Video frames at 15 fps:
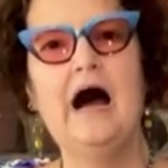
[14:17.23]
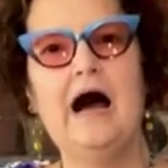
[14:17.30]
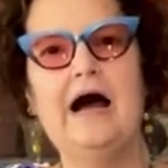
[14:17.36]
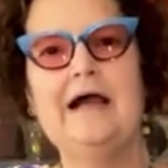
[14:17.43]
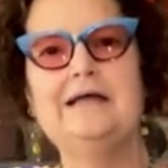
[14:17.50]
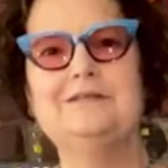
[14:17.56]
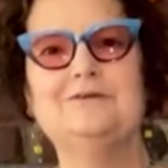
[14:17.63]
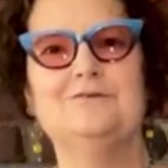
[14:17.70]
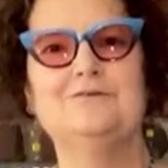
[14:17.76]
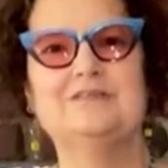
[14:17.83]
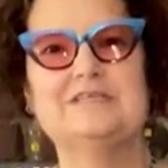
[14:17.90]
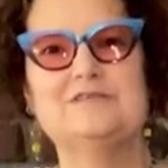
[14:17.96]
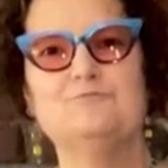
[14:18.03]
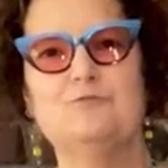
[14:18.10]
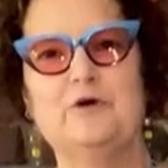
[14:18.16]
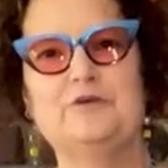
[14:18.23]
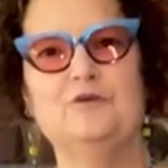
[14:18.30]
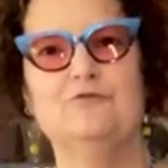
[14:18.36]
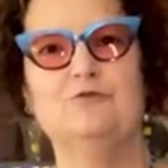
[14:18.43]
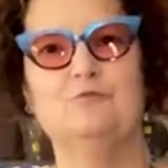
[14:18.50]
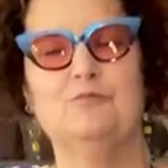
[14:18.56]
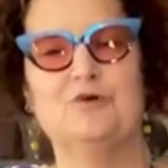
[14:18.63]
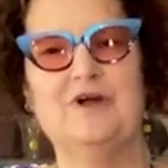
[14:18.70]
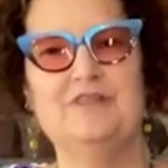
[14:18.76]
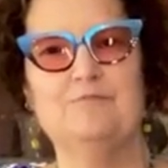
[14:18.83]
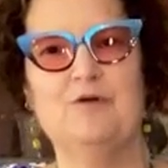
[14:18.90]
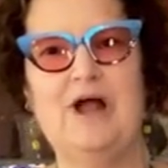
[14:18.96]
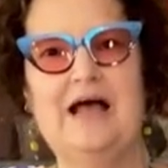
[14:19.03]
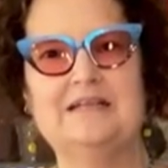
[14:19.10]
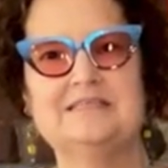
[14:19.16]
I learned this wonderful breath
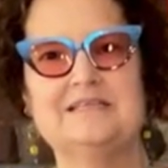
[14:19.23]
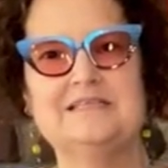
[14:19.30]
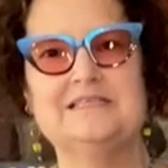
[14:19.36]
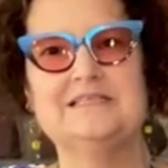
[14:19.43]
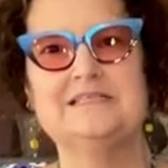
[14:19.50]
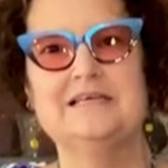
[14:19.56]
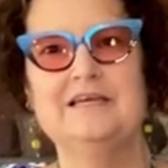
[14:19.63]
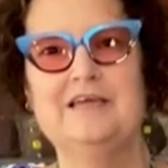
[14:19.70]
practice.